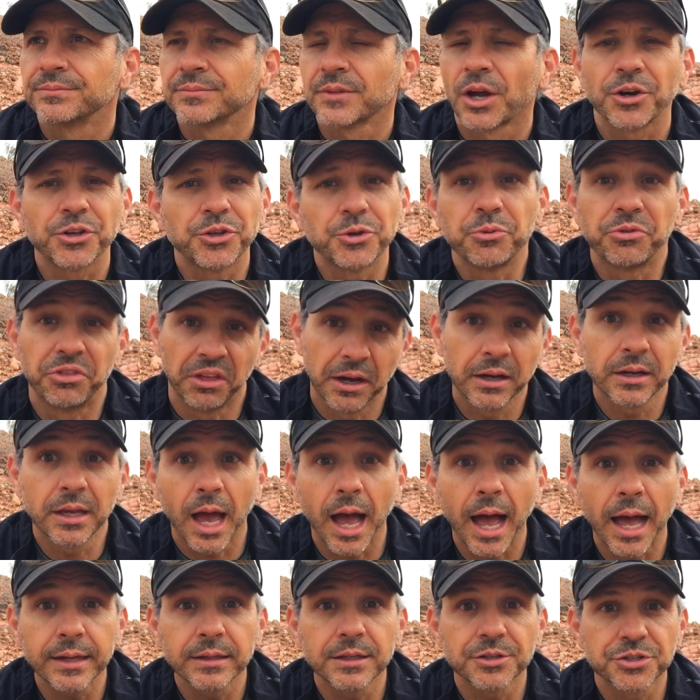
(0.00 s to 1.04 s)
Are you the
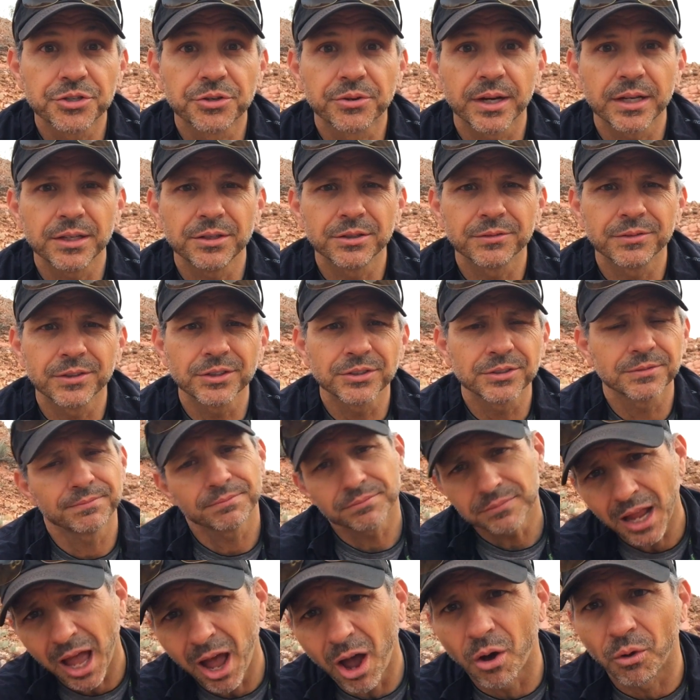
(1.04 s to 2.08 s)
God? Did you create universe?
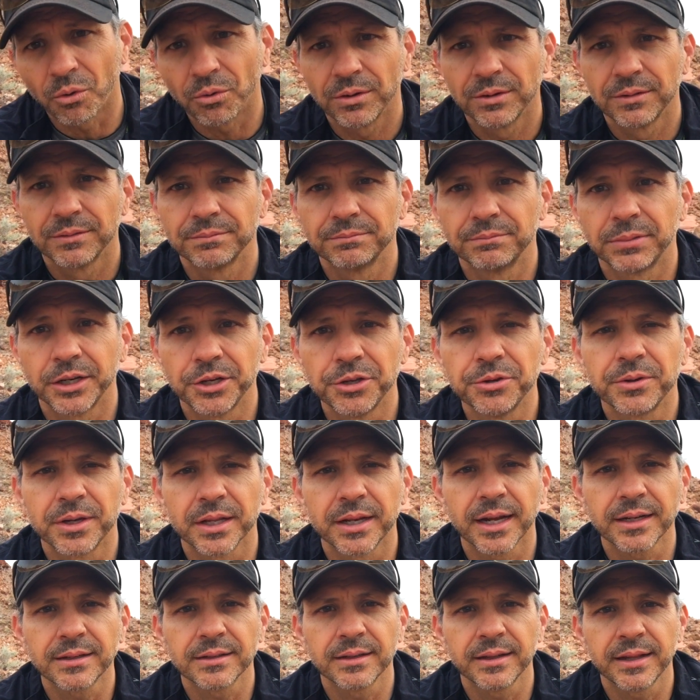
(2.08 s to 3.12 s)
No. But are you
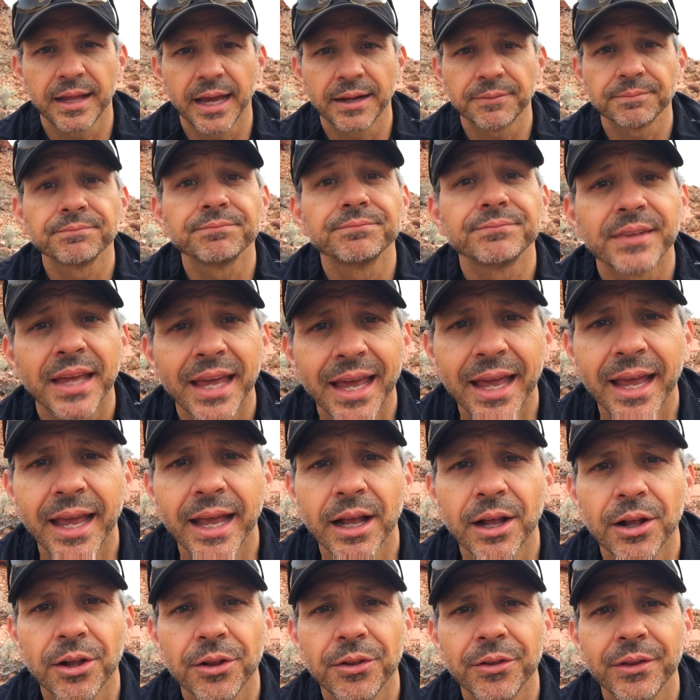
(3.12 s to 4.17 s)
connected to that?
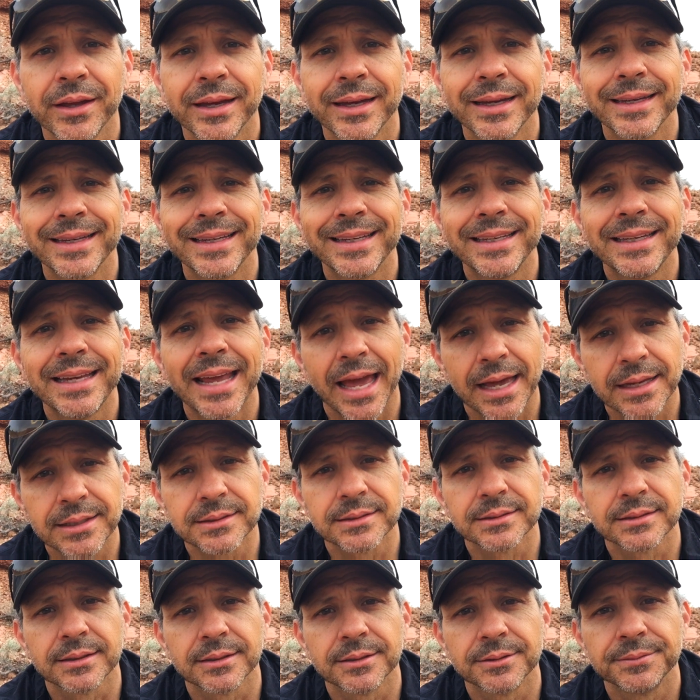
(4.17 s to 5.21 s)
Hell
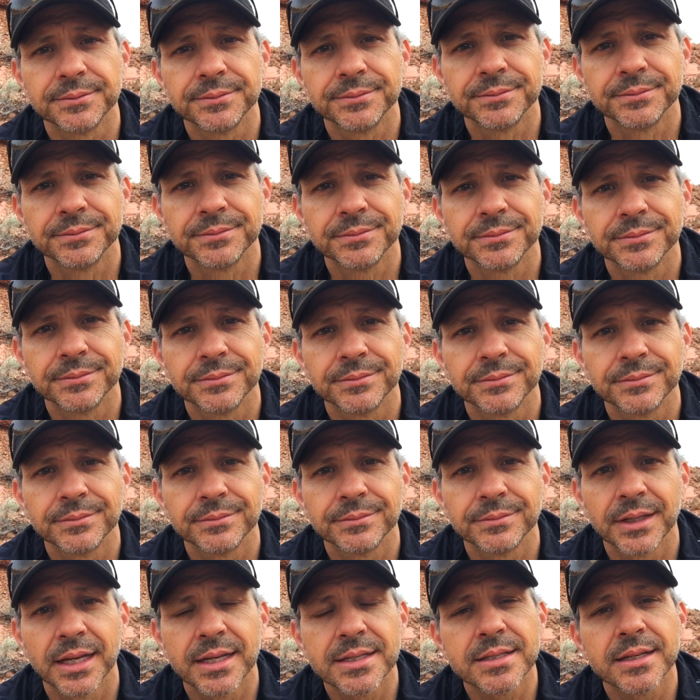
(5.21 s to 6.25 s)
yes.
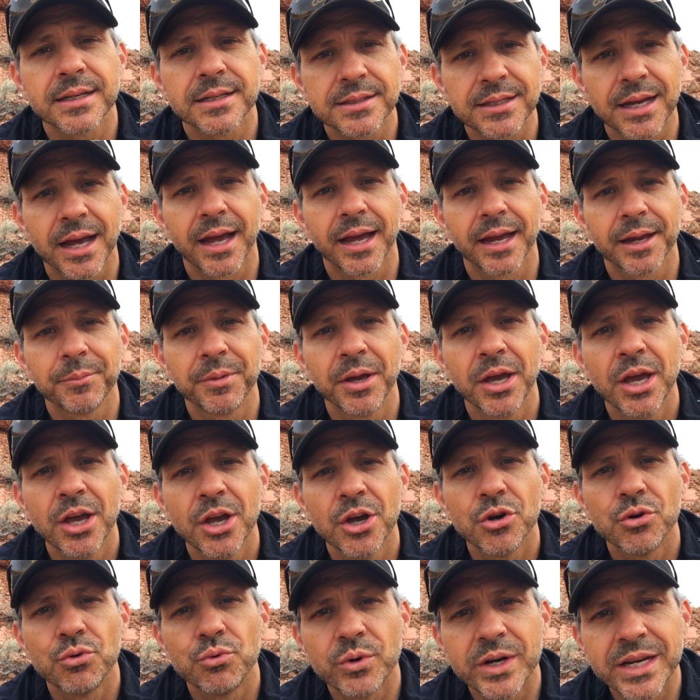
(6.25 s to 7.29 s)
Isn't it time
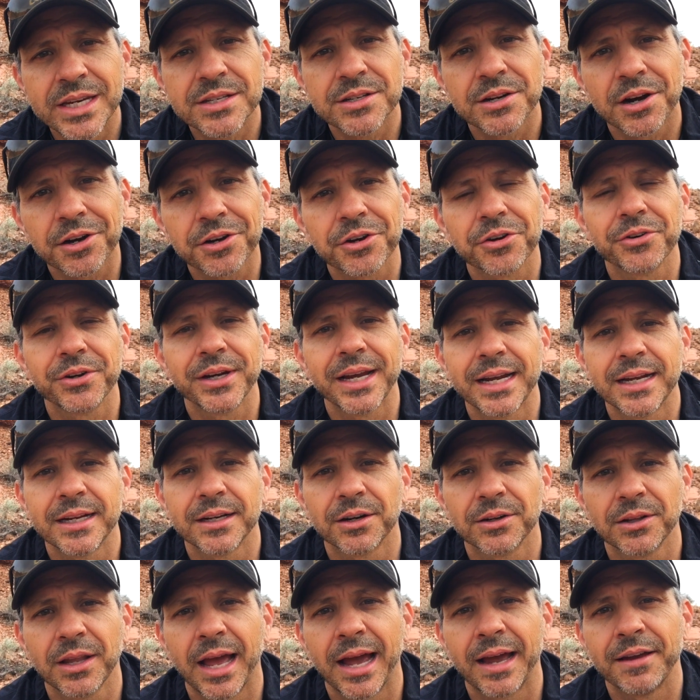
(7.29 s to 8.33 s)
we start creating
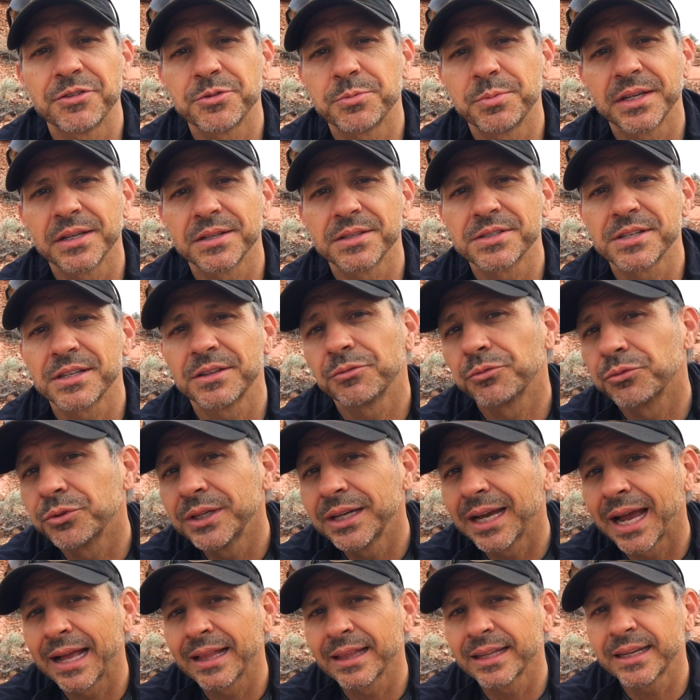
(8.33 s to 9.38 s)
our lives? Because in
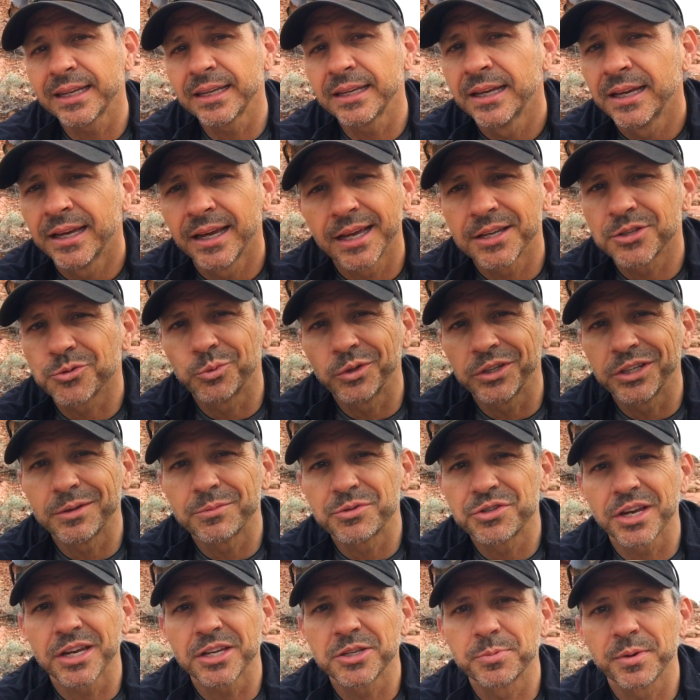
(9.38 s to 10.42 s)
reality, as William
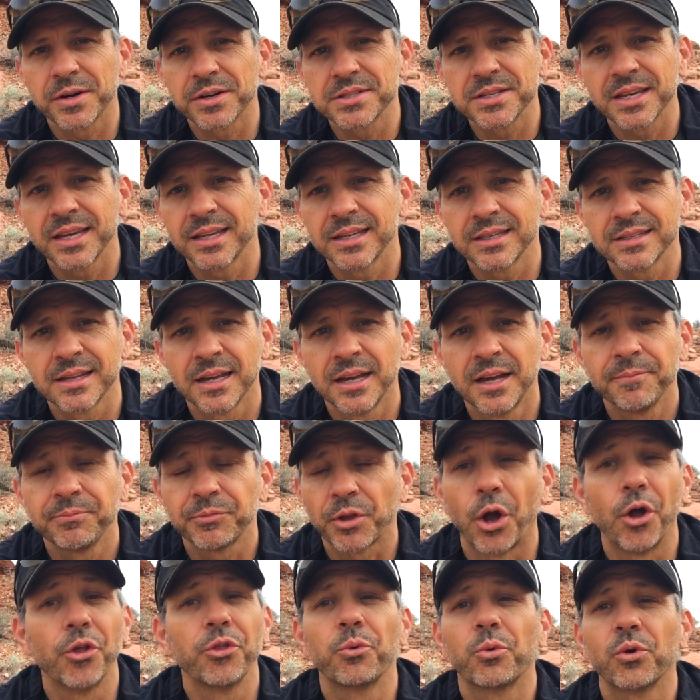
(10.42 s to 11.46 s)
Shakespeare said,
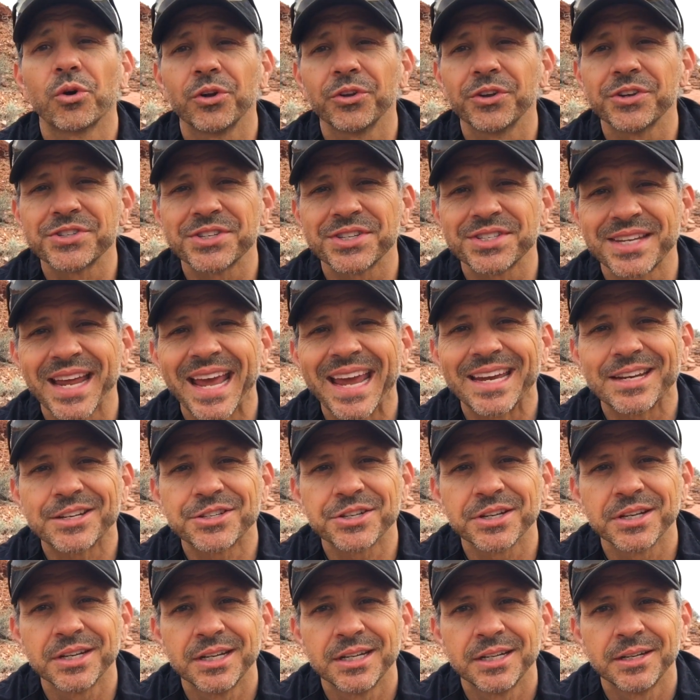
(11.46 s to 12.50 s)
all the world is a
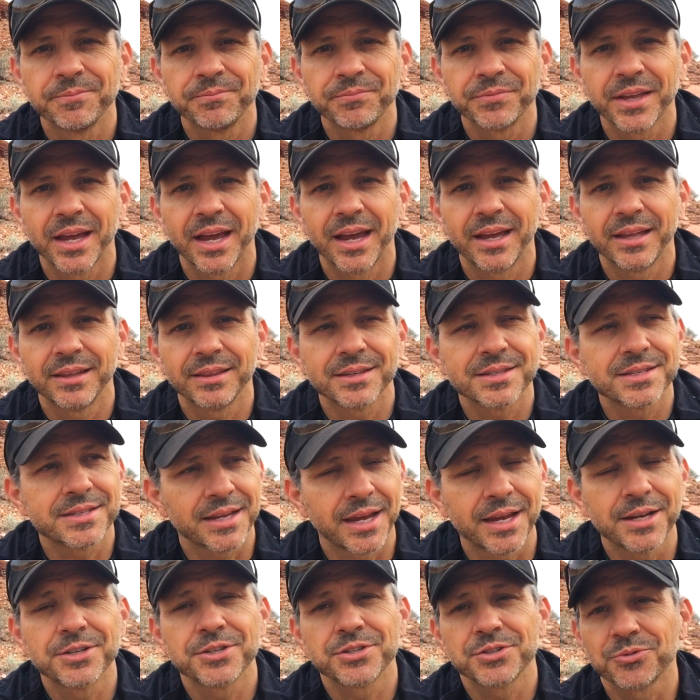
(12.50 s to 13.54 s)
stage, and the
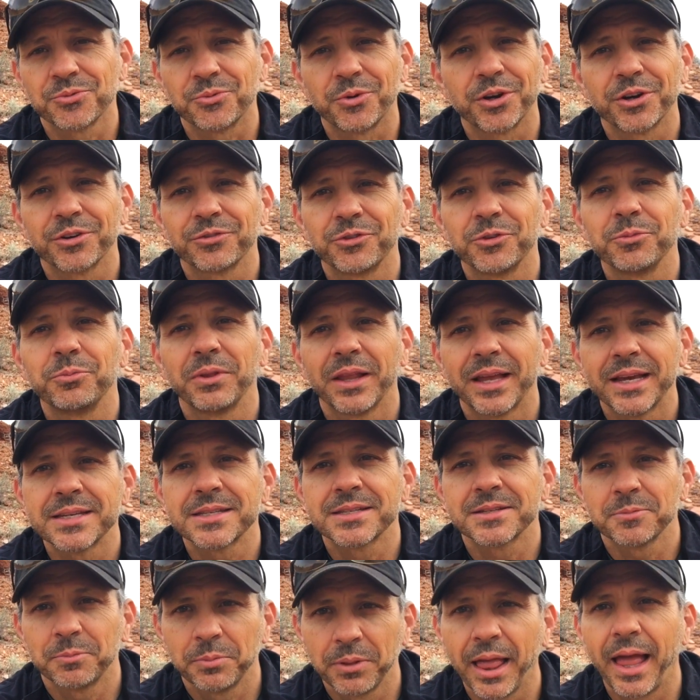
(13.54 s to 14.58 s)
stage is a wonderful place
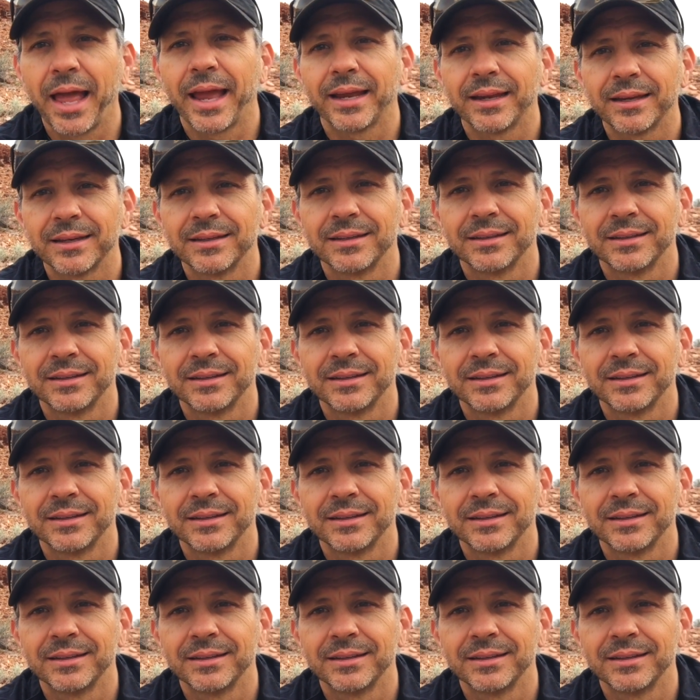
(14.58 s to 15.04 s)
to play.